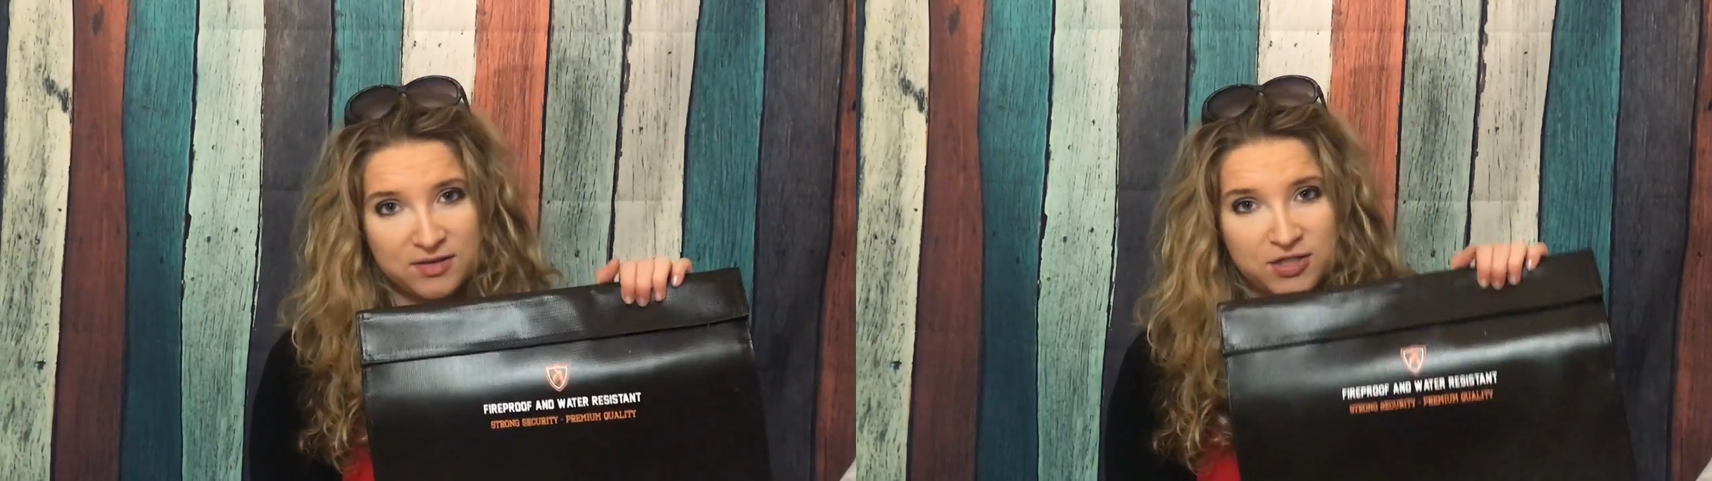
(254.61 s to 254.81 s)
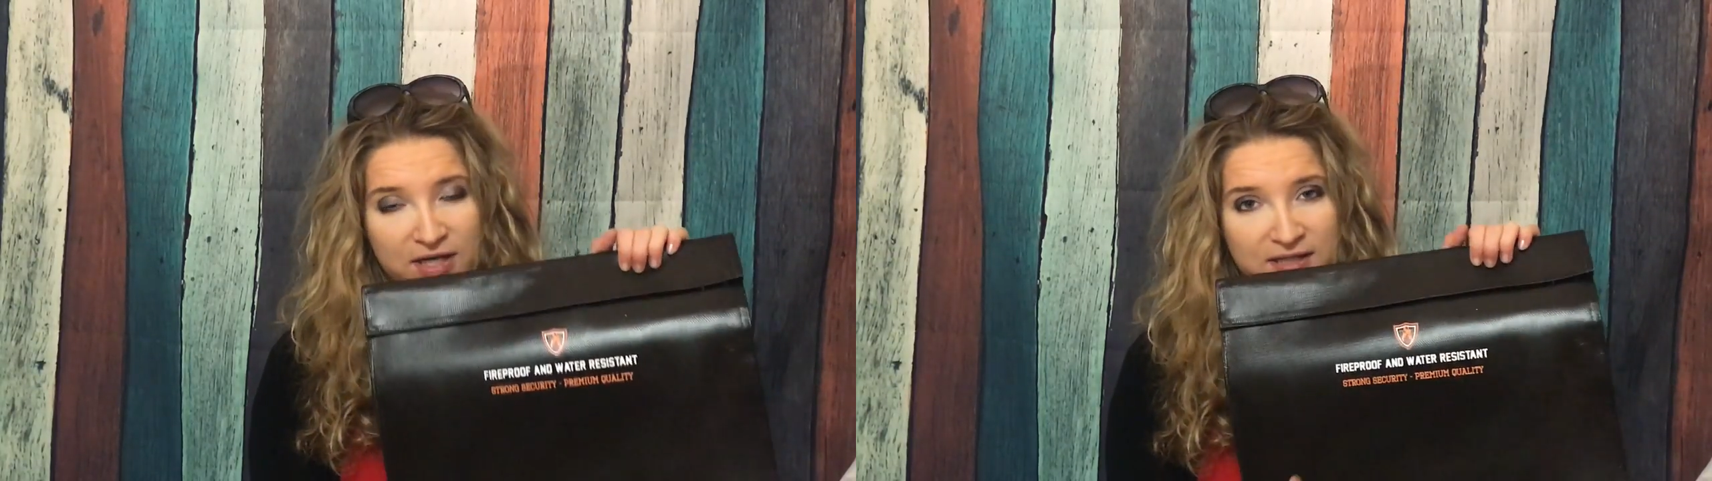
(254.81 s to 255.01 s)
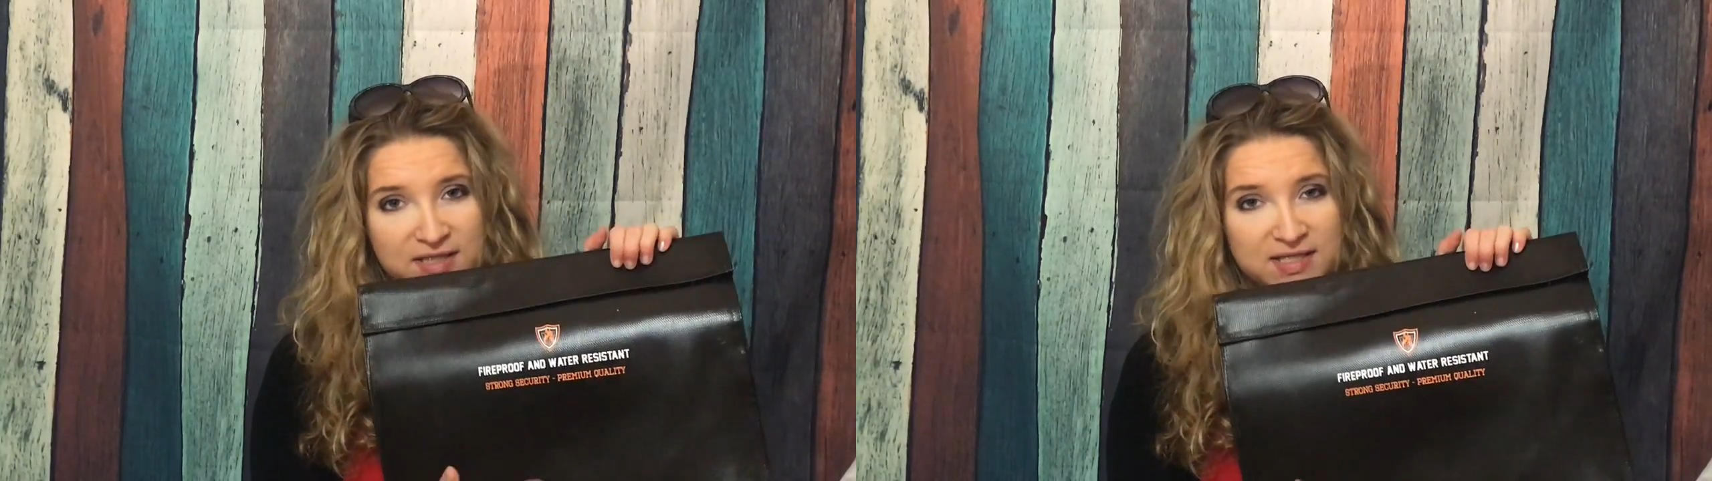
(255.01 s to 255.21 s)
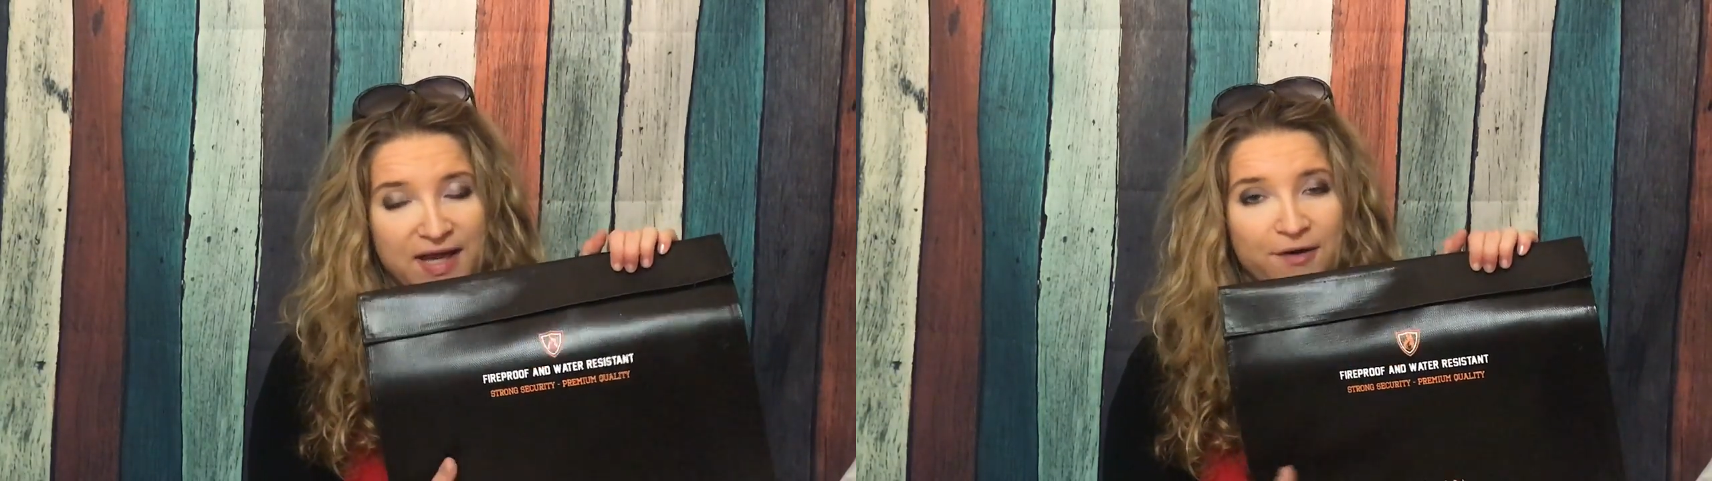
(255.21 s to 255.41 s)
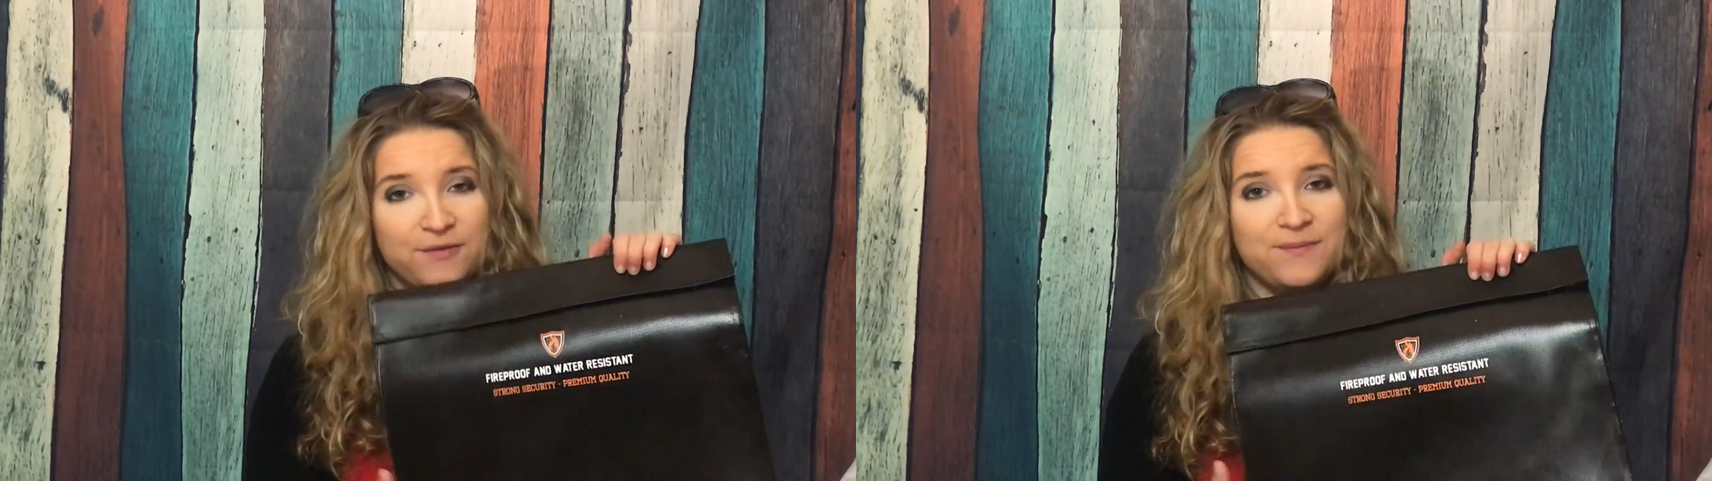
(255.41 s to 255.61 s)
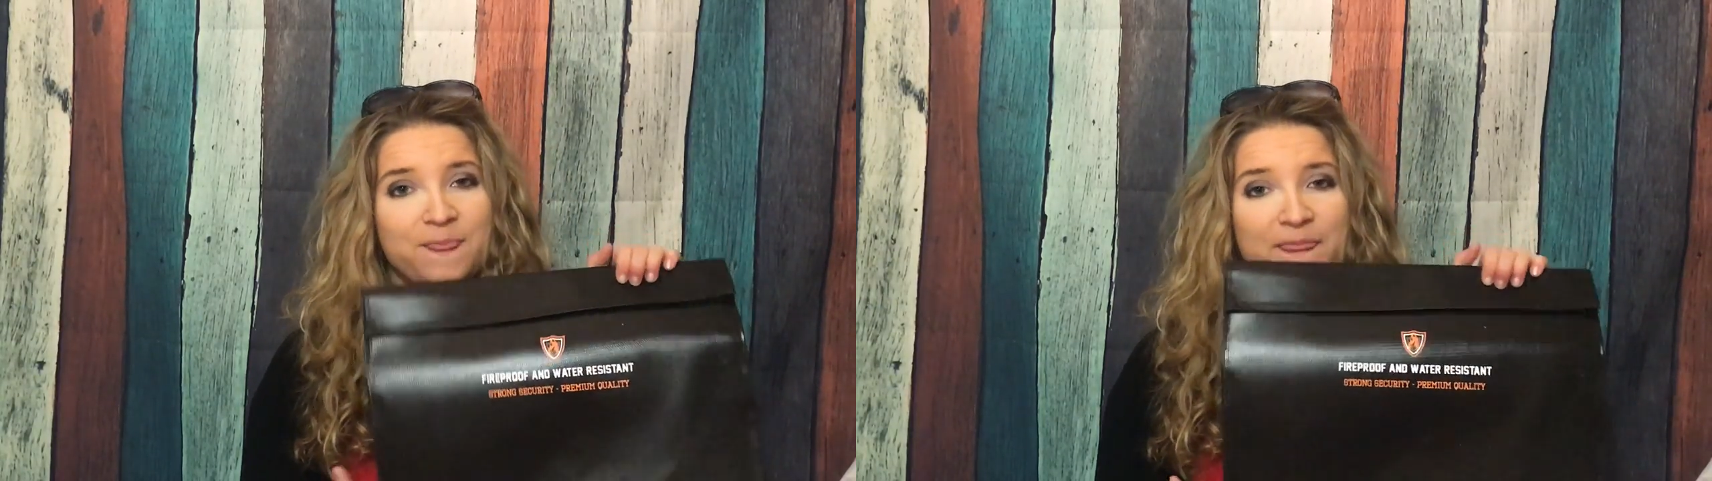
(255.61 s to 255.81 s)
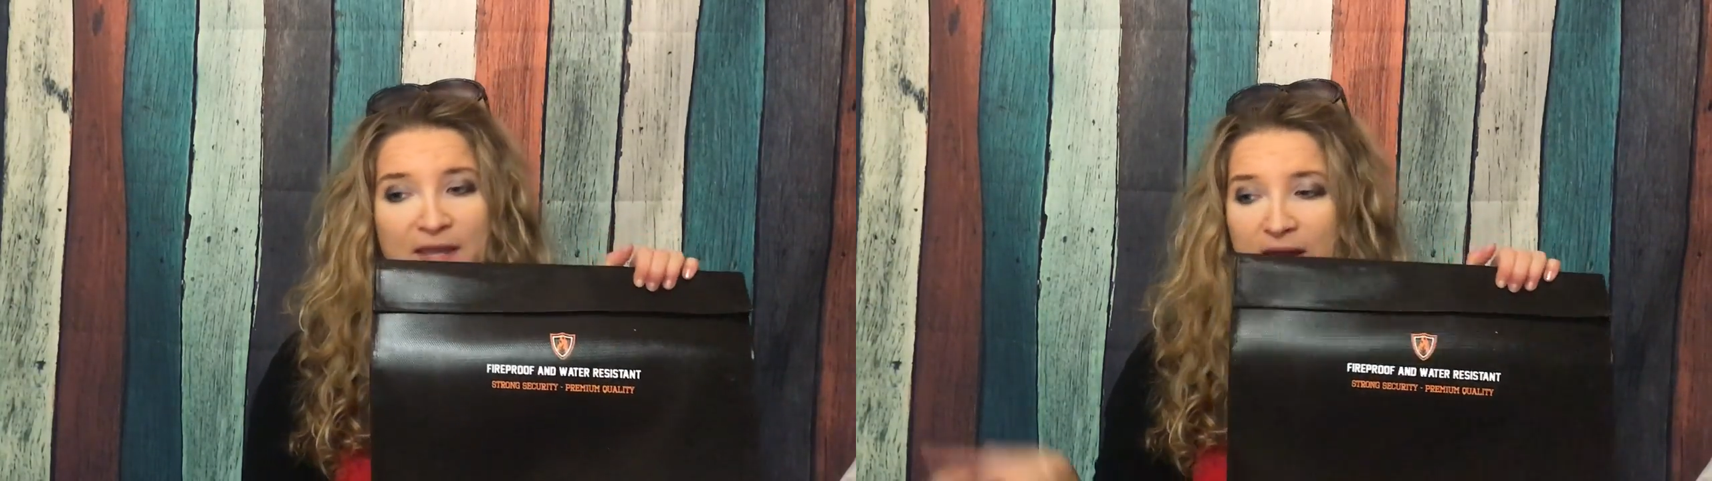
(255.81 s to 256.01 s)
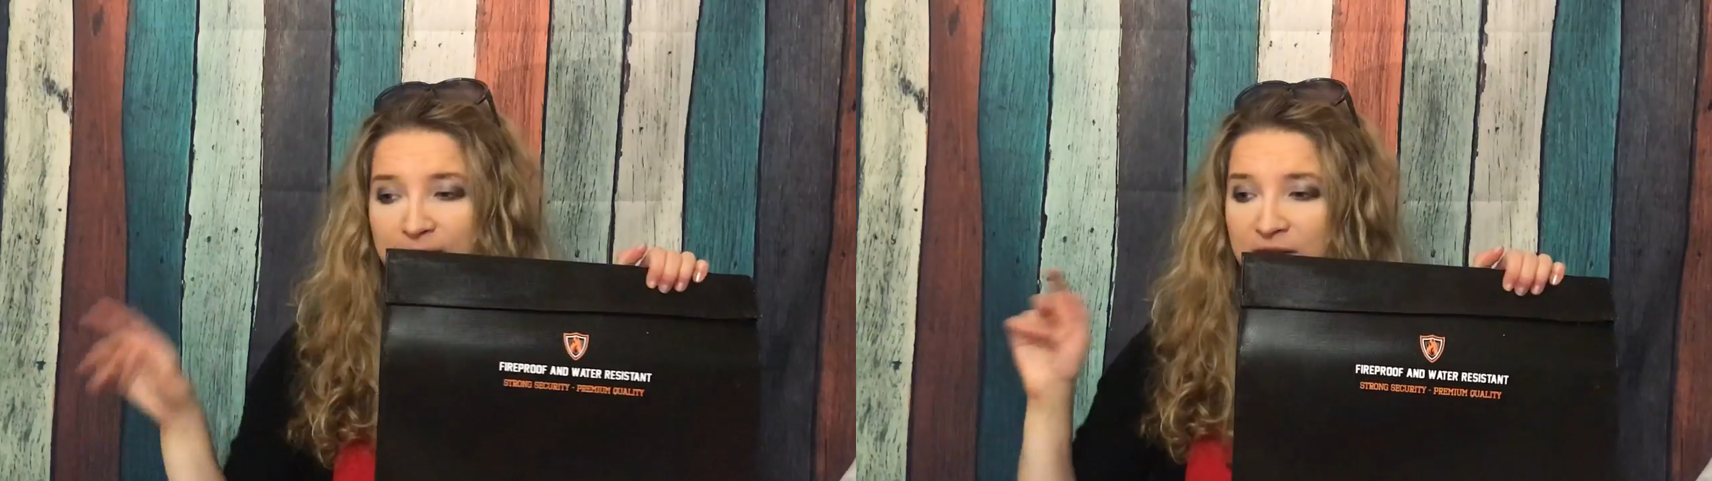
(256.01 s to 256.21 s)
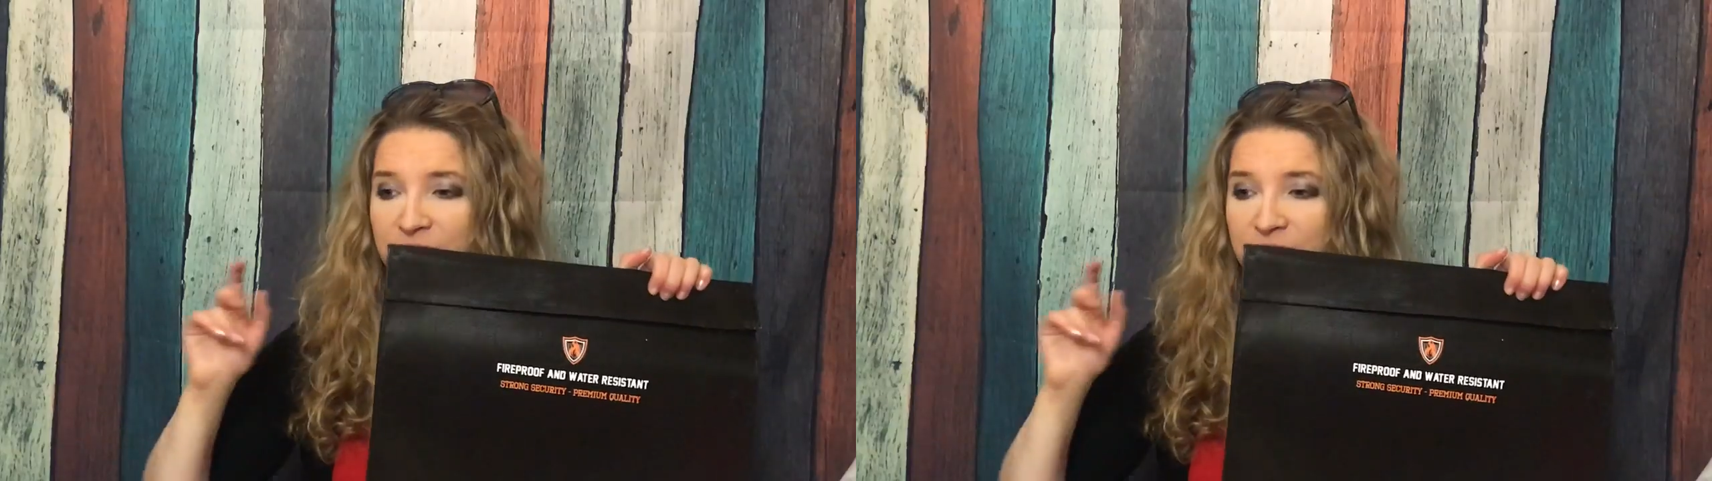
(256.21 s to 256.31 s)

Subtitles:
check this out. I'm